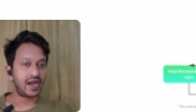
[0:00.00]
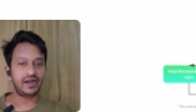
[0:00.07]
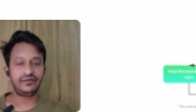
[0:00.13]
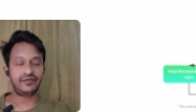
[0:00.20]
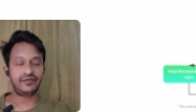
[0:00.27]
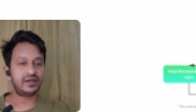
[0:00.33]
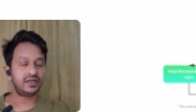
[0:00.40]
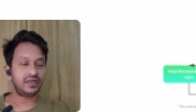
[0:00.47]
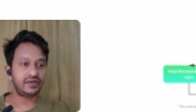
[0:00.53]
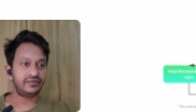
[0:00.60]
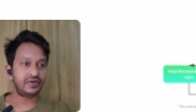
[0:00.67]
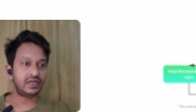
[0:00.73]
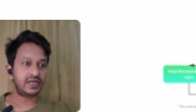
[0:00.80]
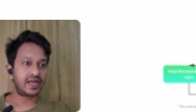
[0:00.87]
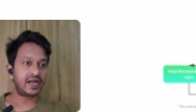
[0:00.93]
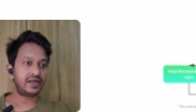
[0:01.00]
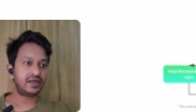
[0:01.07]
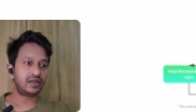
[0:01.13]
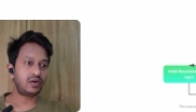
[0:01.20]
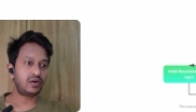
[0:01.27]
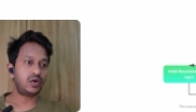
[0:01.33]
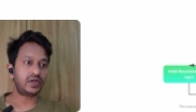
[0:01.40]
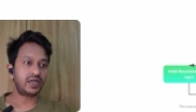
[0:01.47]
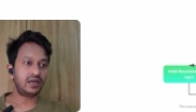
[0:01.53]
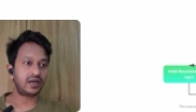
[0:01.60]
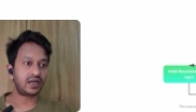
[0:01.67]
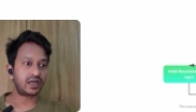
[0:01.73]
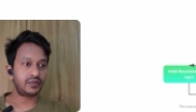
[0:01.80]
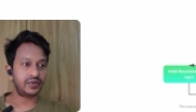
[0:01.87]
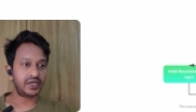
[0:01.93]
and finally we'll get uh, hotel
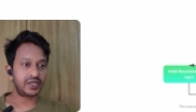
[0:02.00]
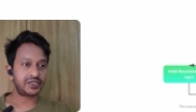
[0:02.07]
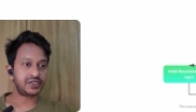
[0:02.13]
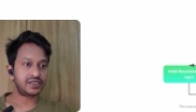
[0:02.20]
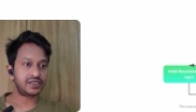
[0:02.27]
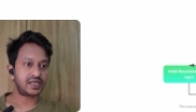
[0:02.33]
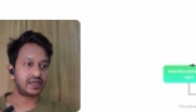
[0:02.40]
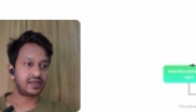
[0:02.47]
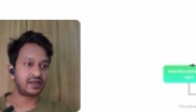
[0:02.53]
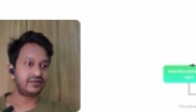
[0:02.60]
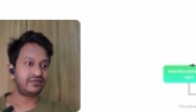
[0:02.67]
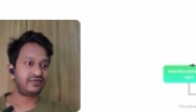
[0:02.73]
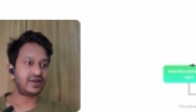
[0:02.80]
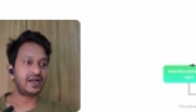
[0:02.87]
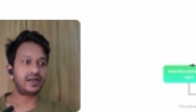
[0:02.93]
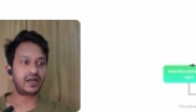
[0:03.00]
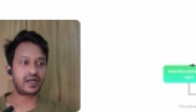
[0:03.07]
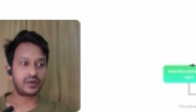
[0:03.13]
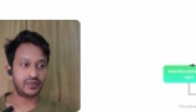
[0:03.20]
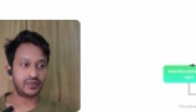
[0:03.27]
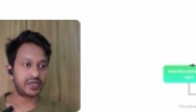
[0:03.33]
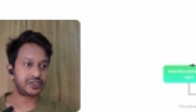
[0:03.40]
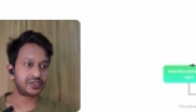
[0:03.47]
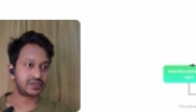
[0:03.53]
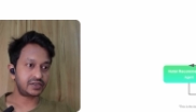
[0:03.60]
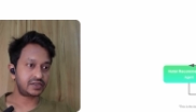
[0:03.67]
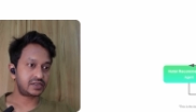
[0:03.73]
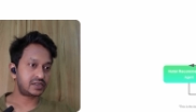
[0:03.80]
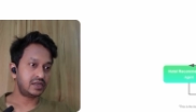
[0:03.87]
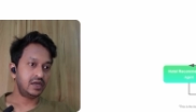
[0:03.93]
recommendations and then flight
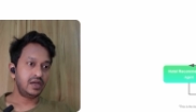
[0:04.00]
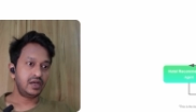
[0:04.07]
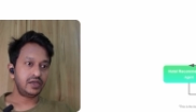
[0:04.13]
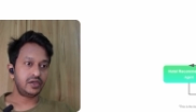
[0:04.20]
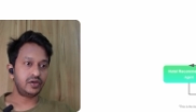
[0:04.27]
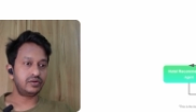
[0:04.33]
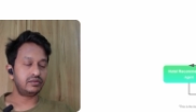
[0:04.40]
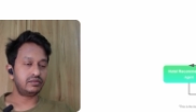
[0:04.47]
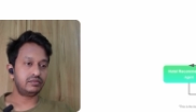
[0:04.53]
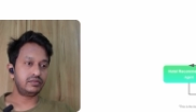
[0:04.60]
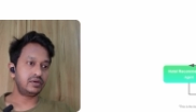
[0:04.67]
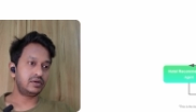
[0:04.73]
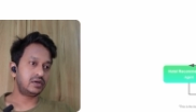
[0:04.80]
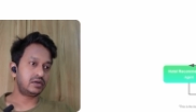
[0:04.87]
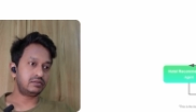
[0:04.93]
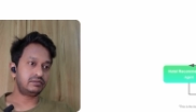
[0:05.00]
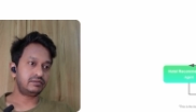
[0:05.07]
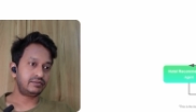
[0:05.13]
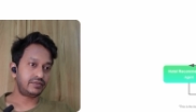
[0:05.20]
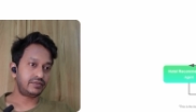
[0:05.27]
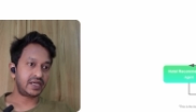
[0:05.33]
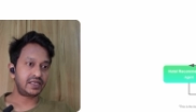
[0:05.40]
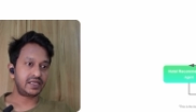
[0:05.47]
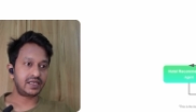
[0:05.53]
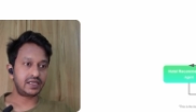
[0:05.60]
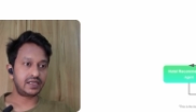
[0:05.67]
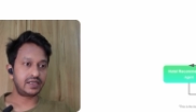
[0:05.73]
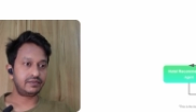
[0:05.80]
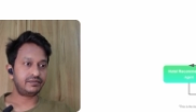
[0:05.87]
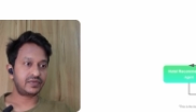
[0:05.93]
recommendations you uh, by
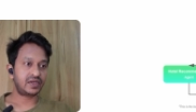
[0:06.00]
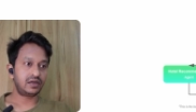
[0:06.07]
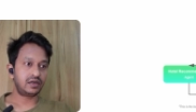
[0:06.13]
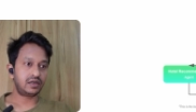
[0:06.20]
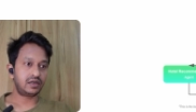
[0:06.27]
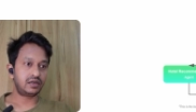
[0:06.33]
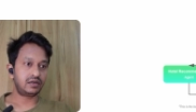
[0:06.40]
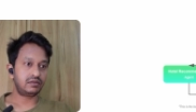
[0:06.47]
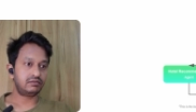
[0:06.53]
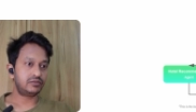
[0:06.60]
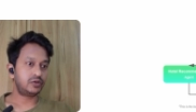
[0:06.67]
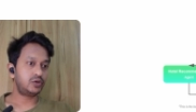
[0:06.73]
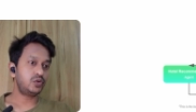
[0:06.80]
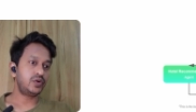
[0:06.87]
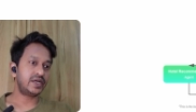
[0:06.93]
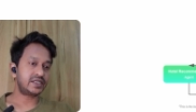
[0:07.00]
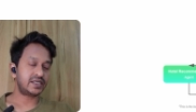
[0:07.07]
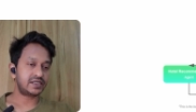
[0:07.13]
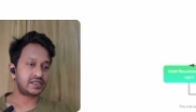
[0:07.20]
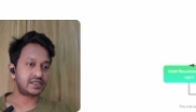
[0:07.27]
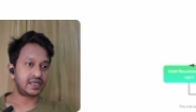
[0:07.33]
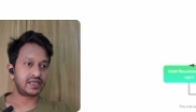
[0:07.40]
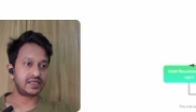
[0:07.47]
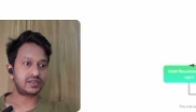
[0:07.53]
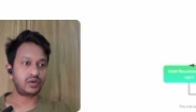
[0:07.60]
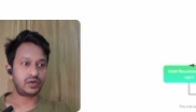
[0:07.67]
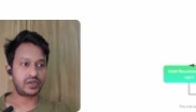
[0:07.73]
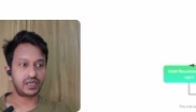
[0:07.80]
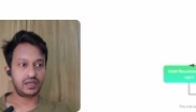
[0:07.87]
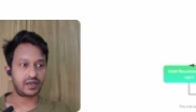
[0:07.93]
the uh, two agents that is
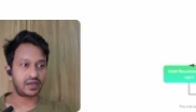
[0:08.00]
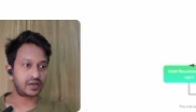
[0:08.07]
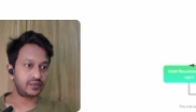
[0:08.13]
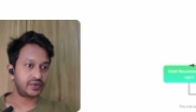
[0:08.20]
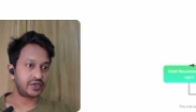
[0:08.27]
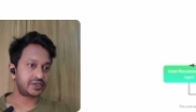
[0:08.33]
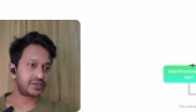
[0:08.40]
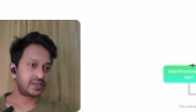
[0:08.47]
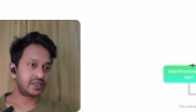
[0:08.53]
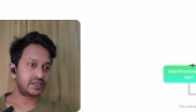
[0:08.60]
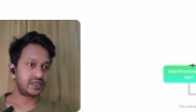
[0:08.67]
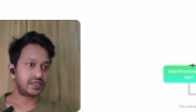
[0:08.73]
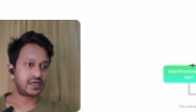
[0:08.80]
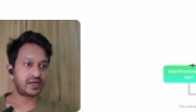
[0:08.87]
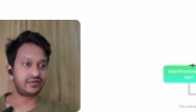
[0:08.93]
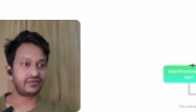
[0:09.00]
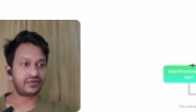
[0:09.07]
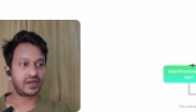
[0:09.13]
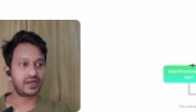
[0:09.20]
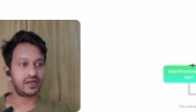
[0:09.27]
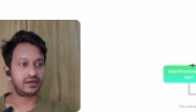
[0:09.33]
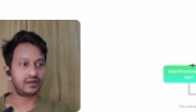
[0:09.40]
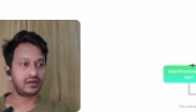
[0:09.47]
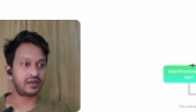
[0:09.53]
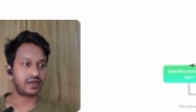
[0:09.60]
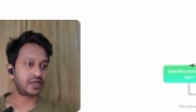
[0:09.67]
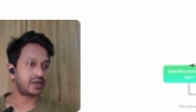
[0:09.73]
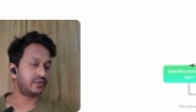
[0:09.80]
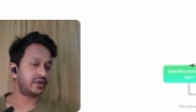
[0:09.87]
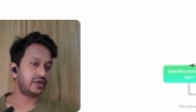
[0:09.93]
hotel recommendation agent and flight uh,
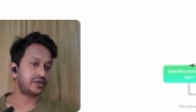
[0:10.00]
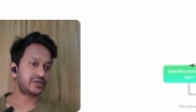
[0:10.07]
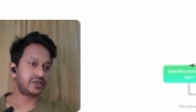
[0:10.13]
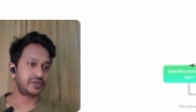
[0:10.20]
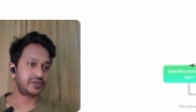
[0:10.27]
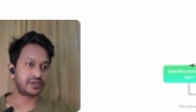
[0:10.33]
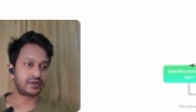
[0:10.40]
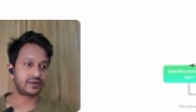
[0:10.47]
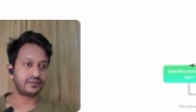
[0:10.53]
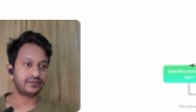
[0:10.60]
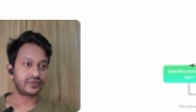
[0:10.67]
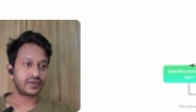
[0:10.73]
recommendation agent